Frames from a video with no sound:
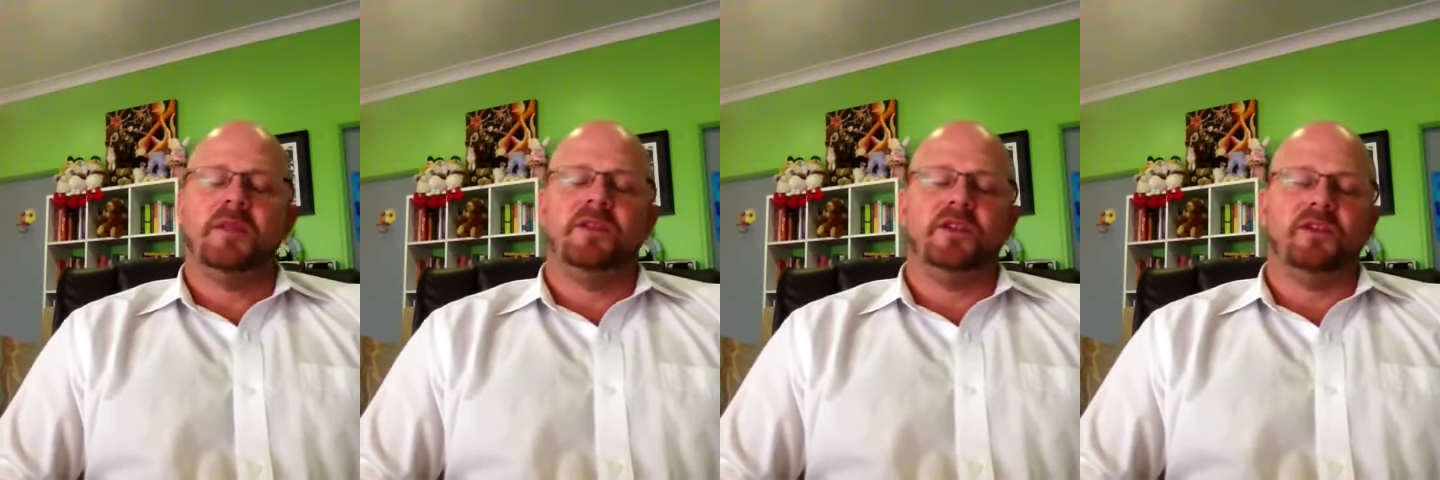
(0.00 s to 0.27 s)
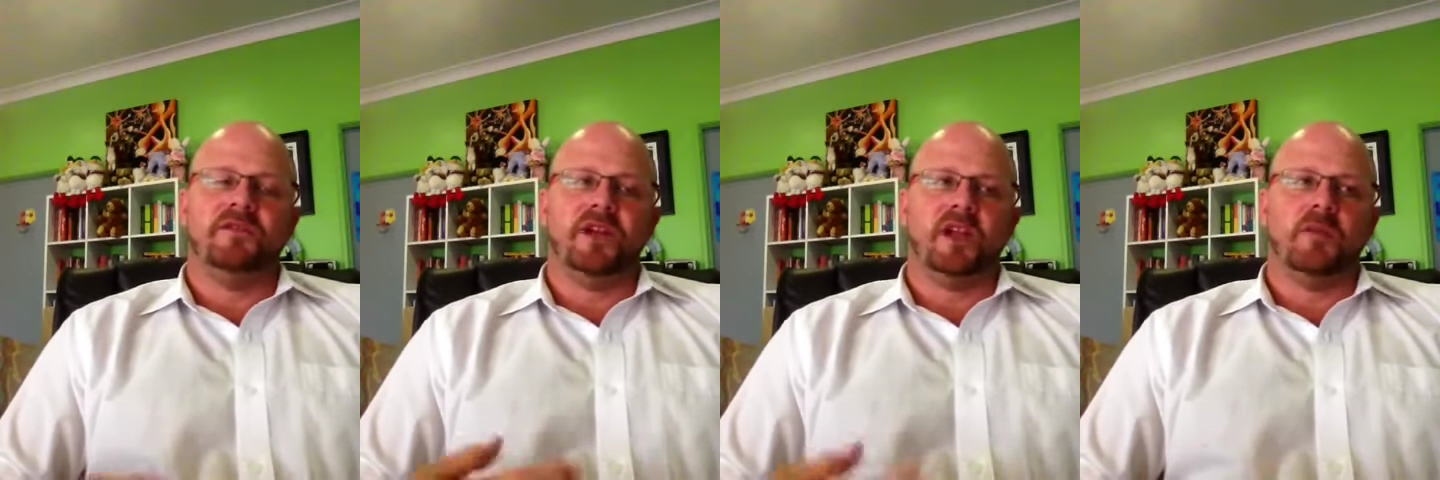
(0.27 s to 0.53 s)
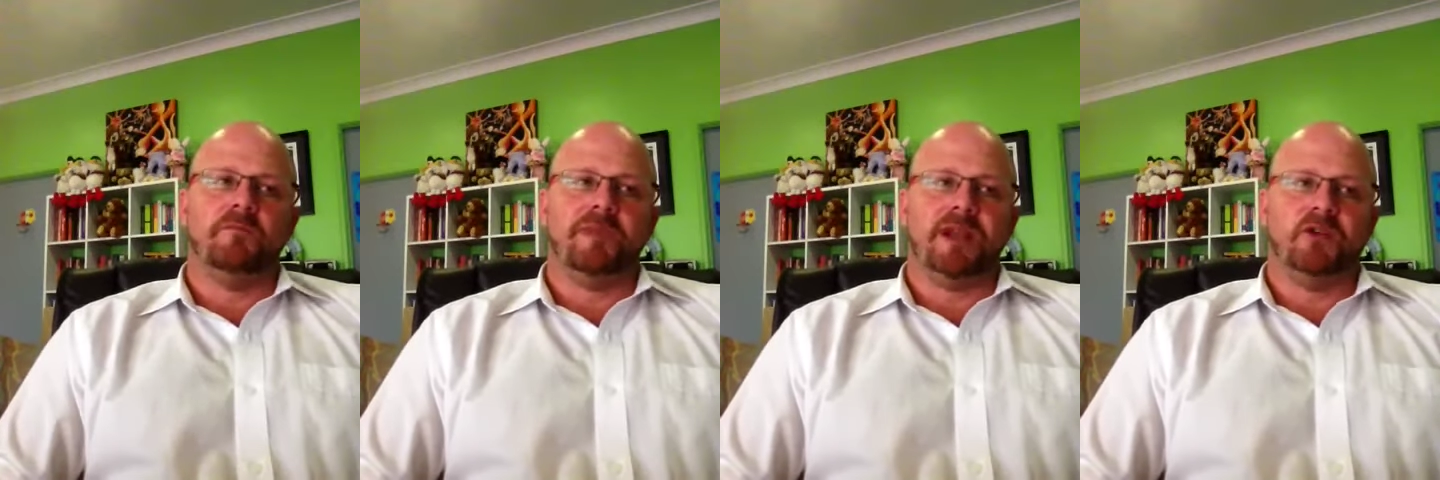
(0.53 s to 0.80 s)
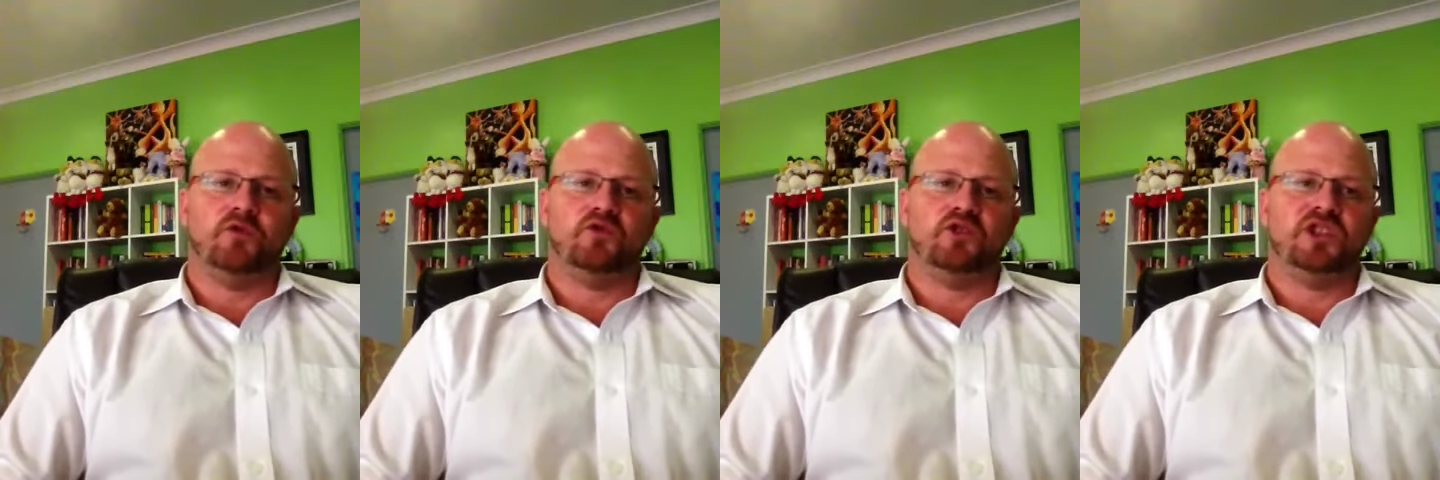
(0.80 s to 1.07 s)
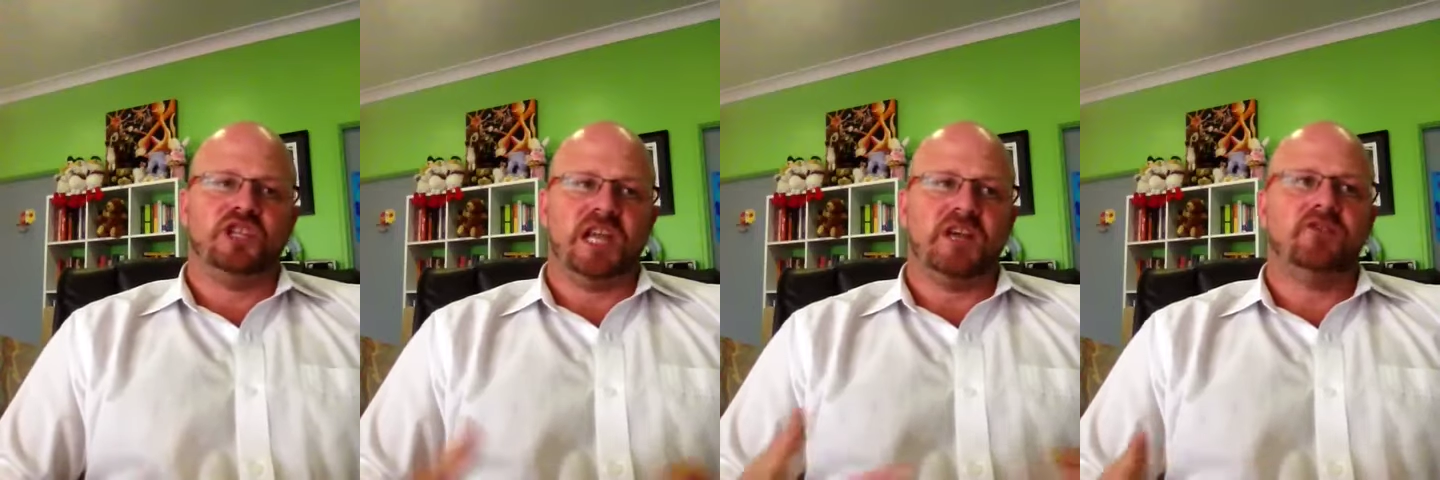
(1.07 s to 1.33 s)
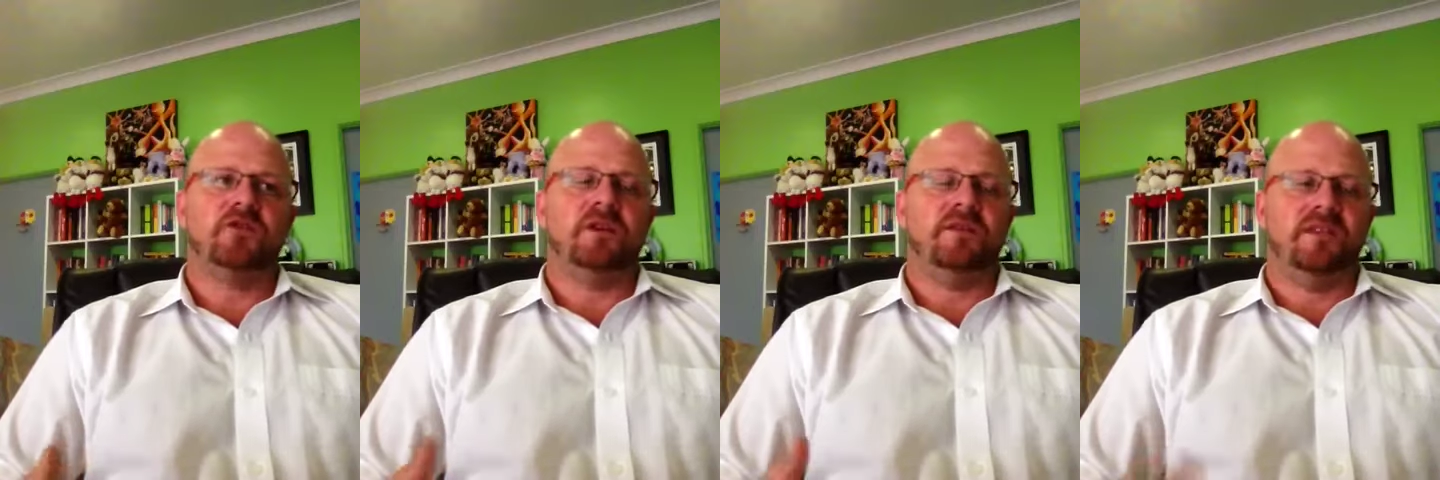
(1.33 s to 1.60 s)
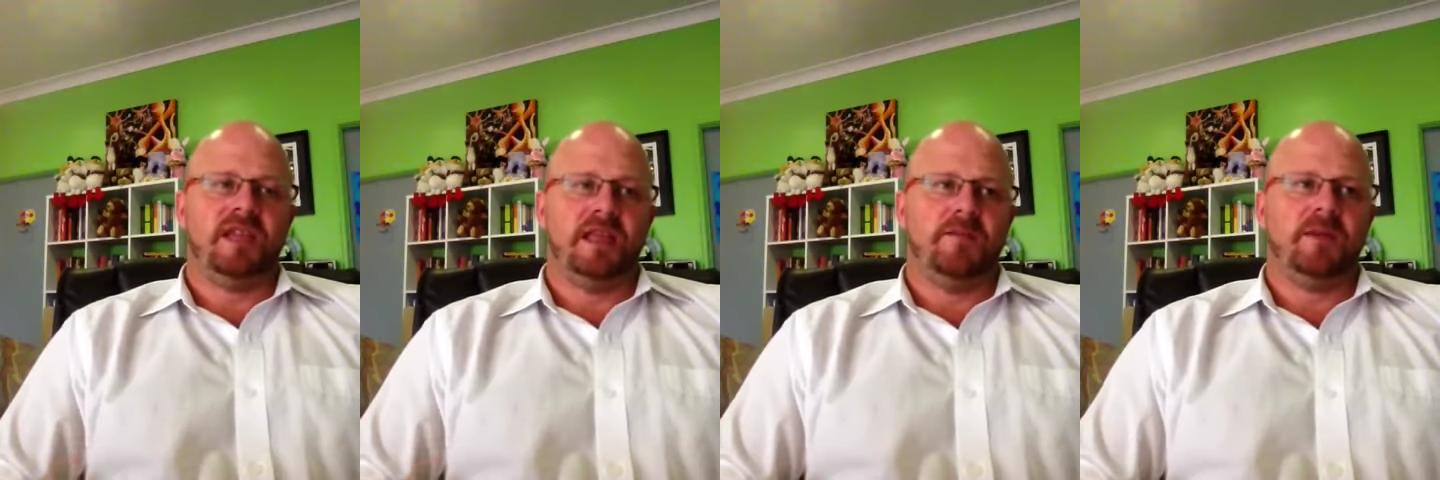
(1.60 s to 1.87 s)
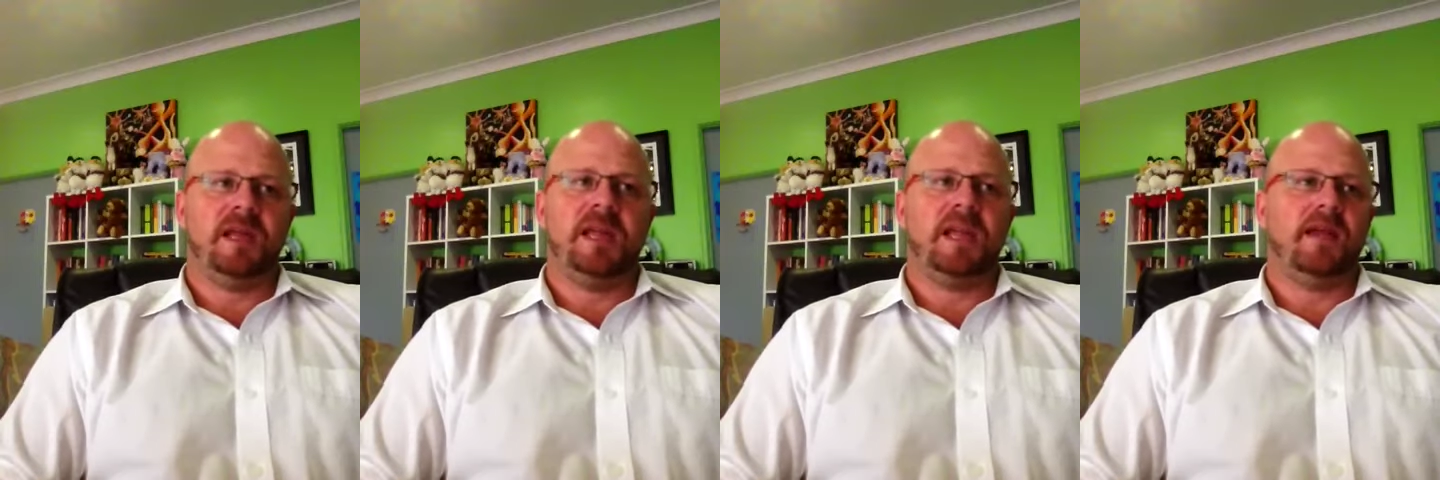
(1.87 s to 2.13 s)
the developmental trajectory of the
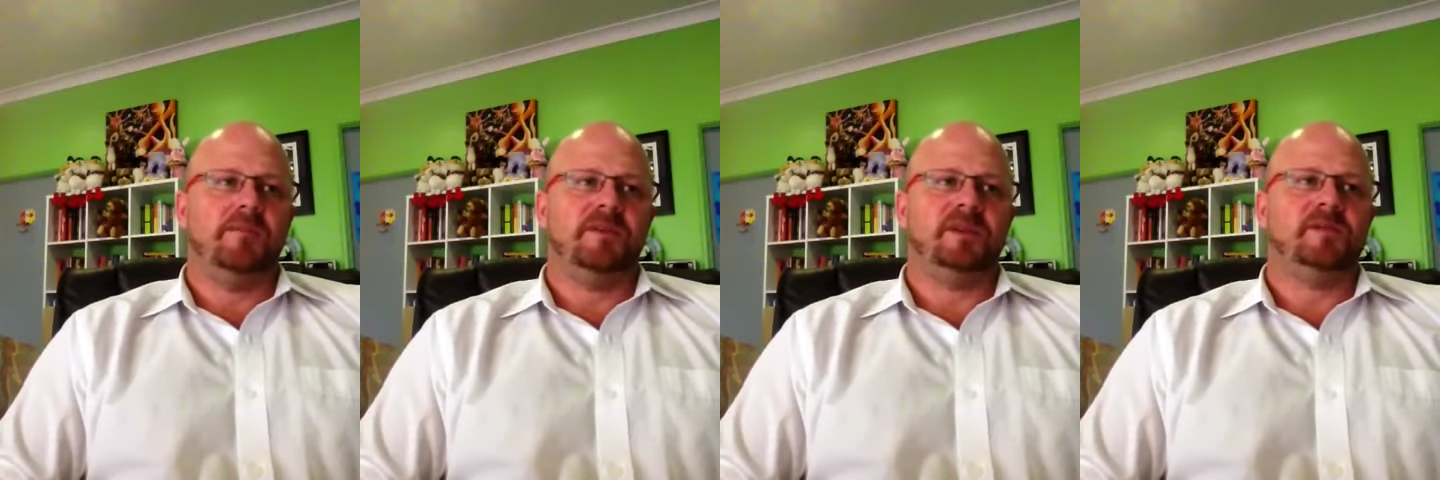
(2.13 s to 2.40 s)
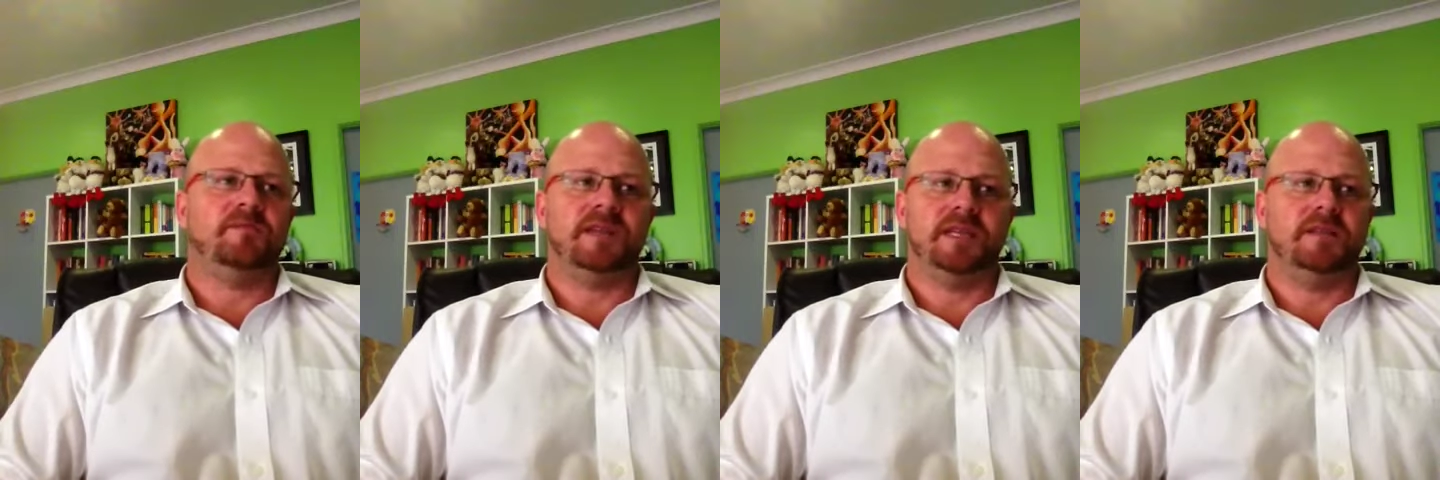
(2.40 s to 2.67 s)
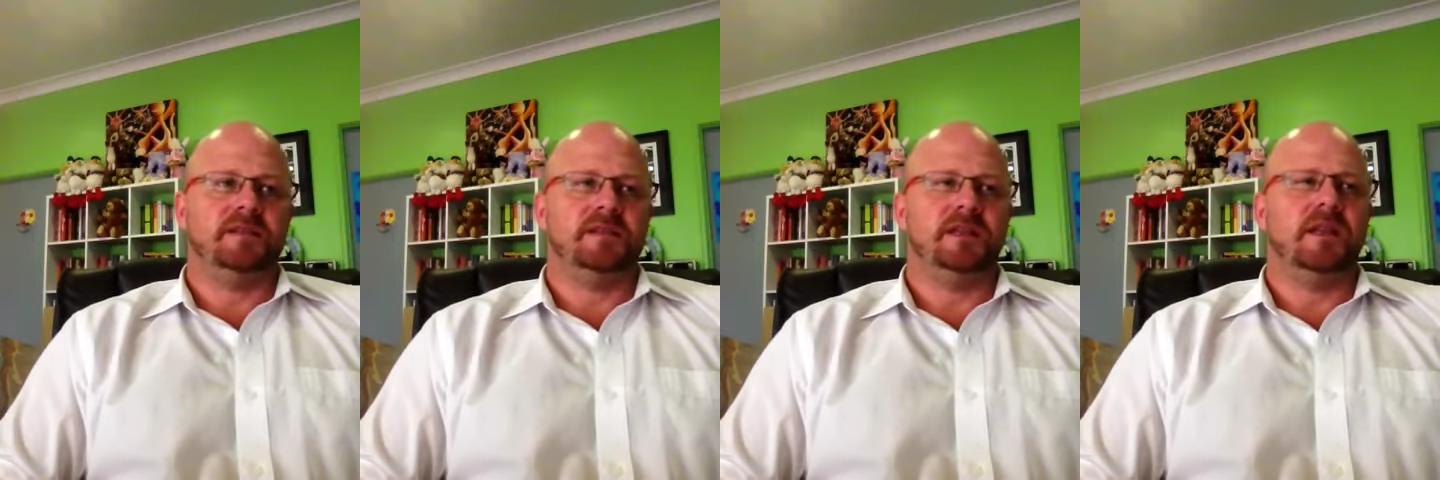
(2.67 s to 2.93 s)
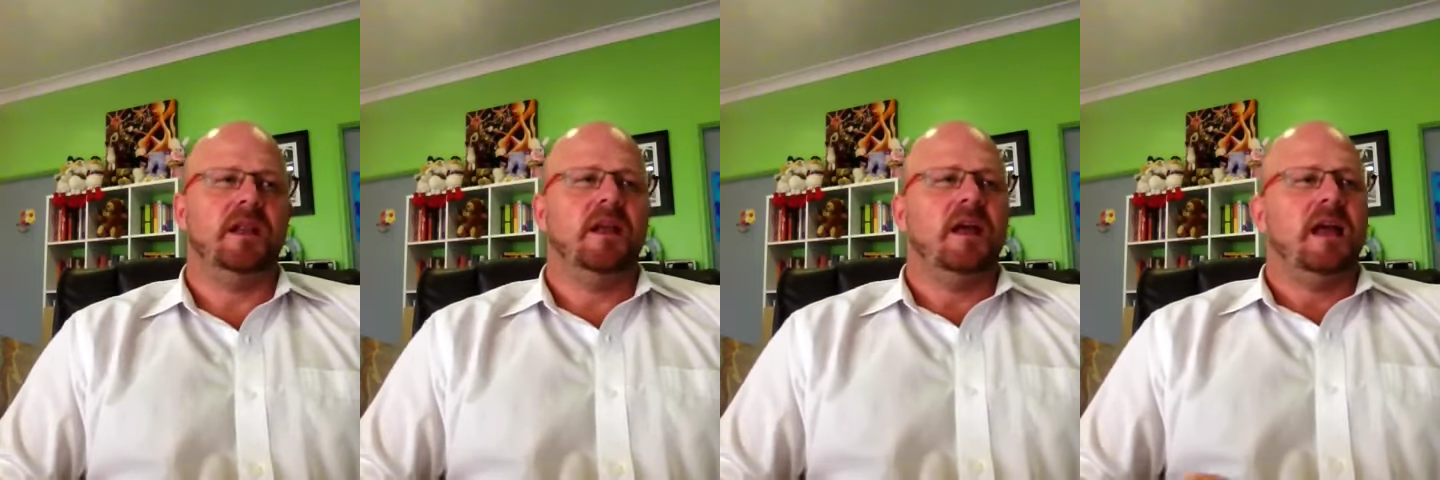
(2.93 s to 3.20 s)
hippocampus means that